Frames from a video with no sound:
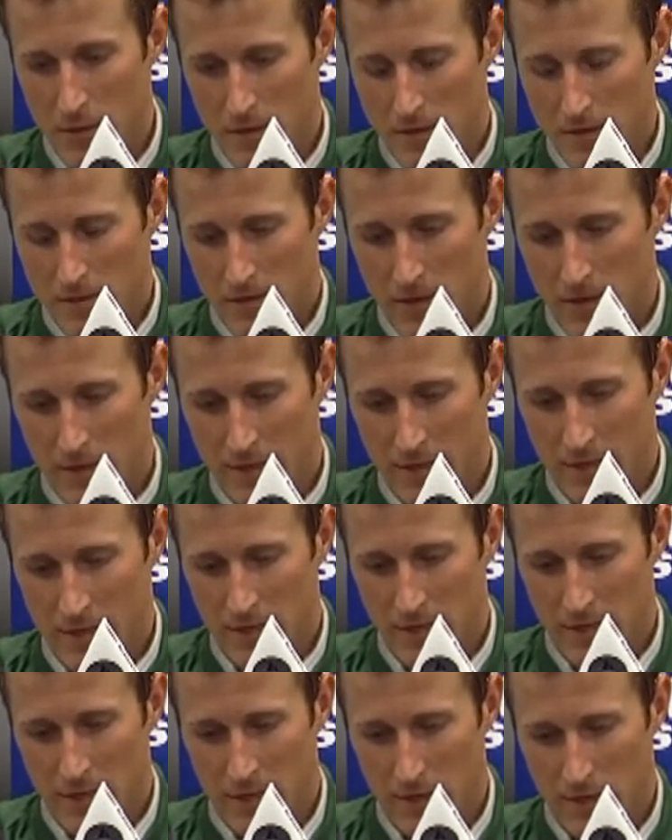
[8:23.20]
like I
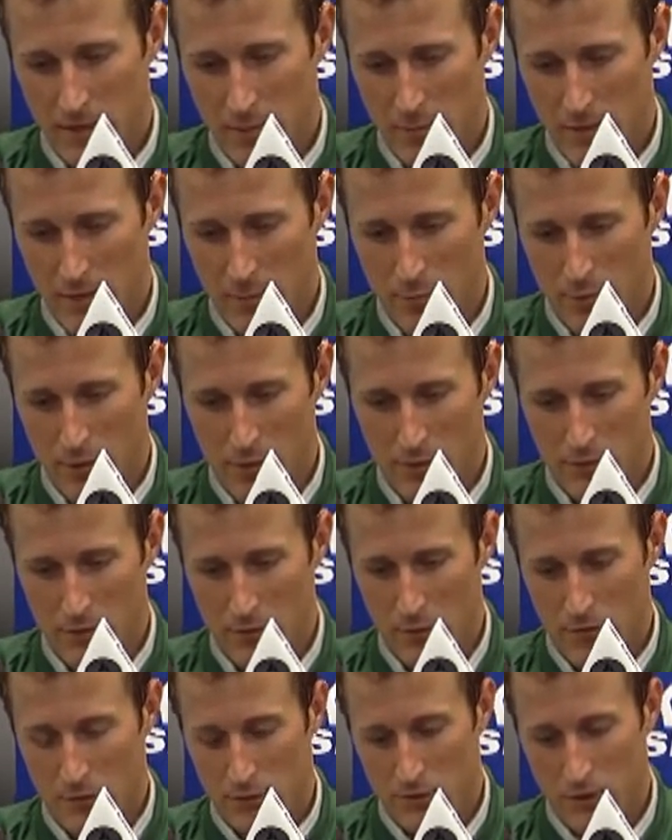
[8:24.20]
said, my pit crew
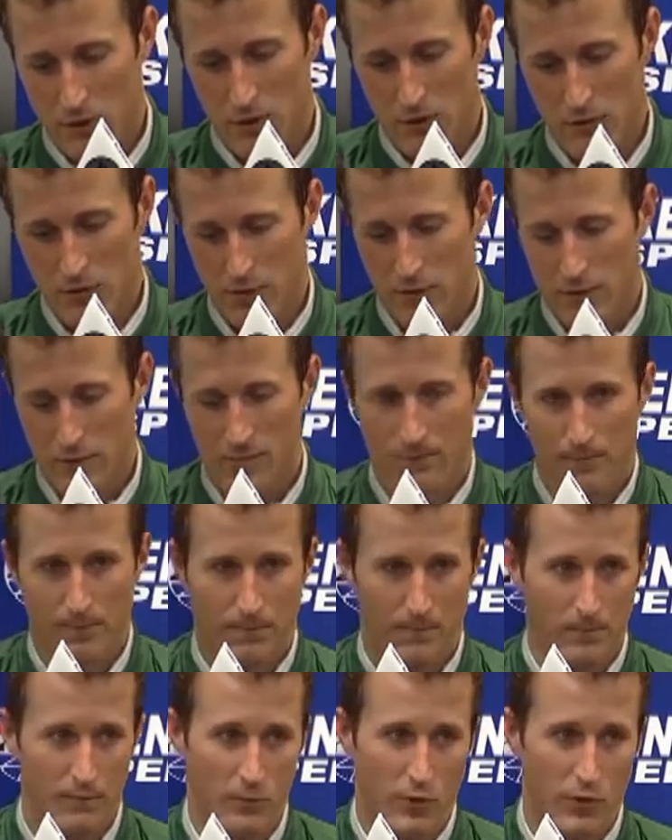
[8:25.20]
is solid. They're a
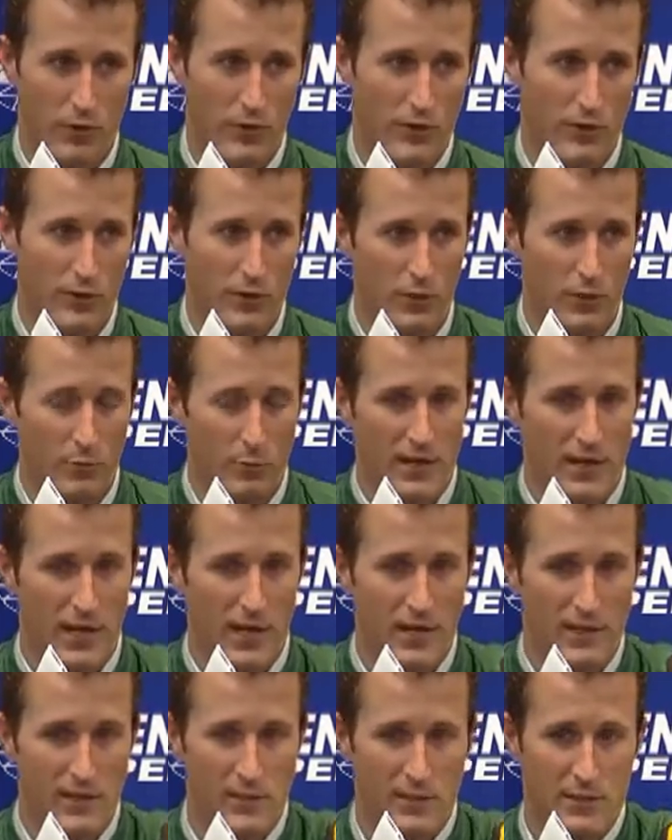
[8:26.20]
really good group of
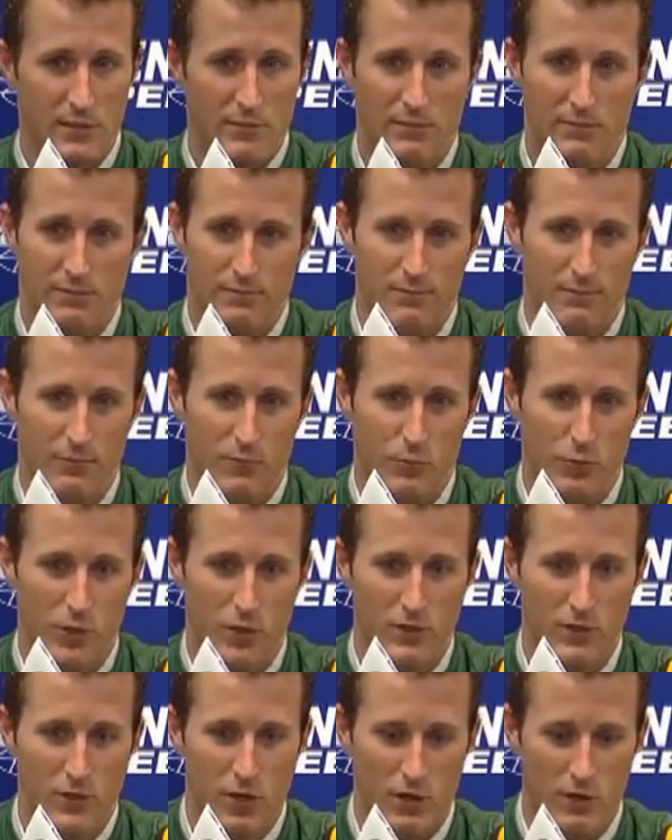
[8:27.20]
guys. They
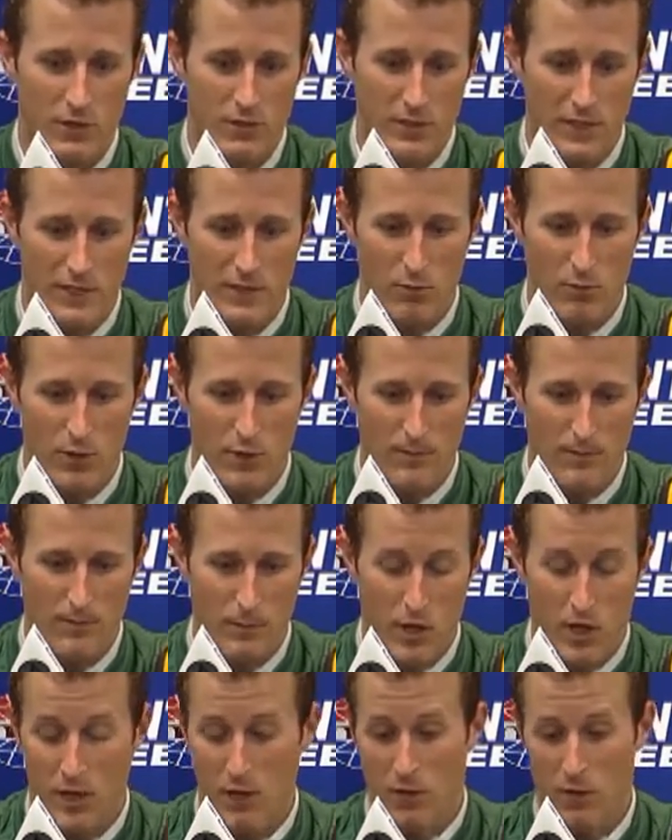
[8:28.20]
work as hard as anyone,
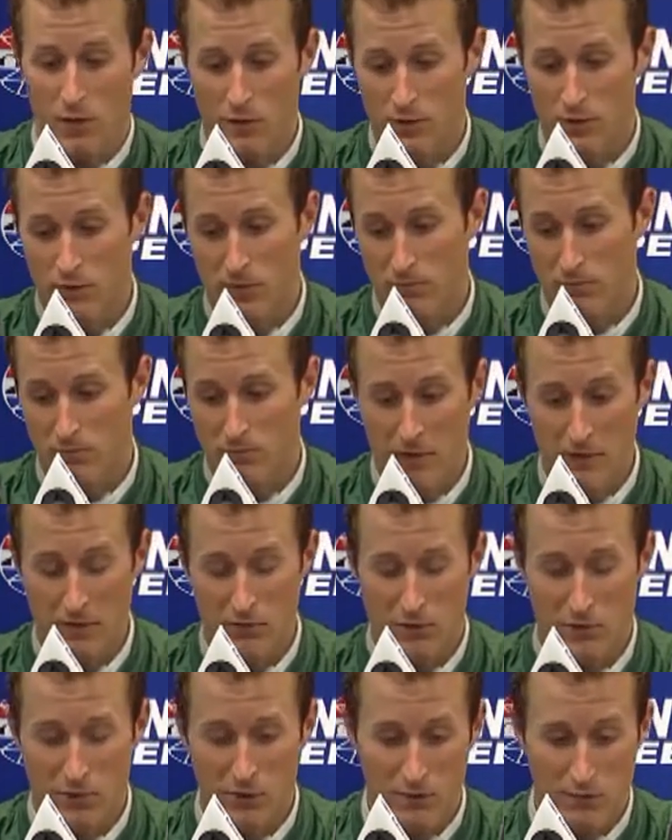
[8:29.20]
probably harder than
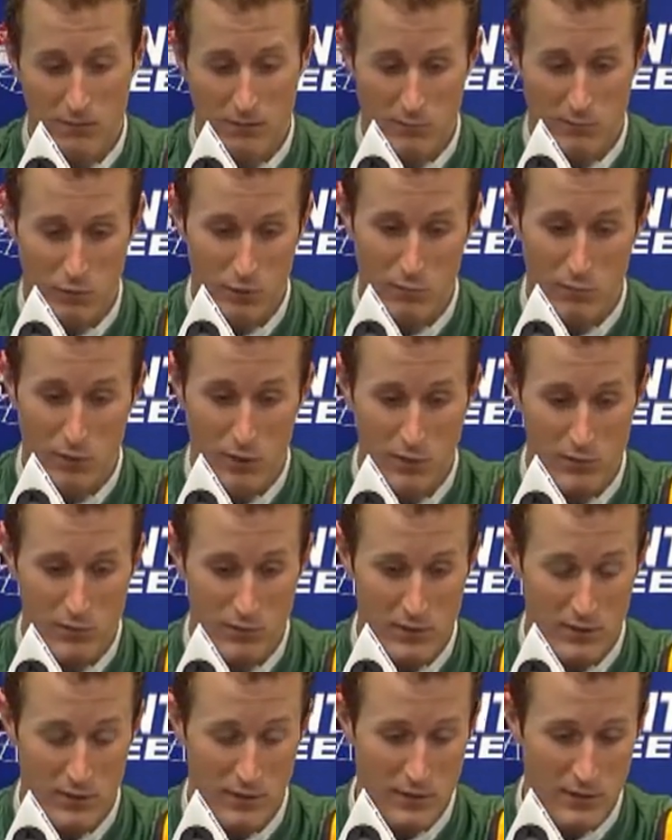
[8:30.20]
everyone or
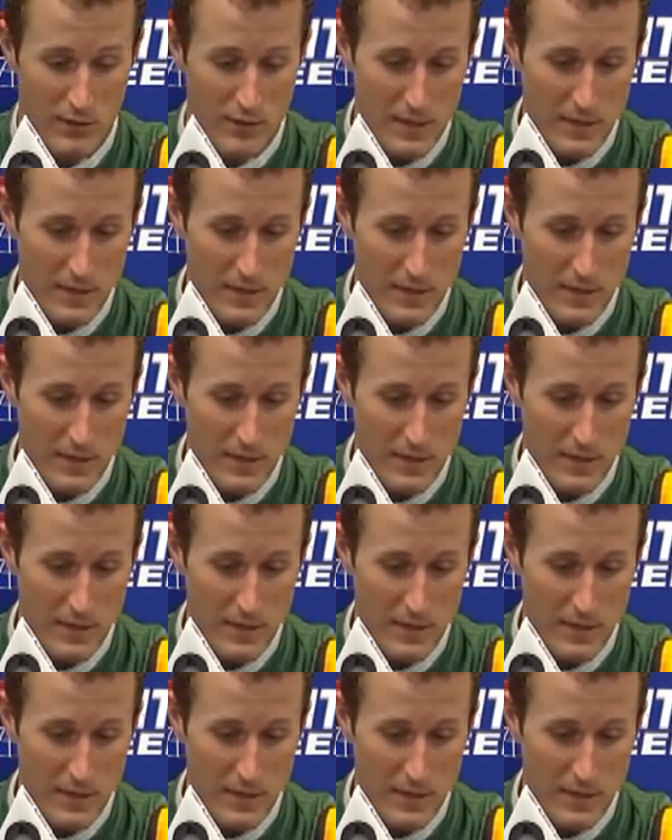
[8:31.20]
most. And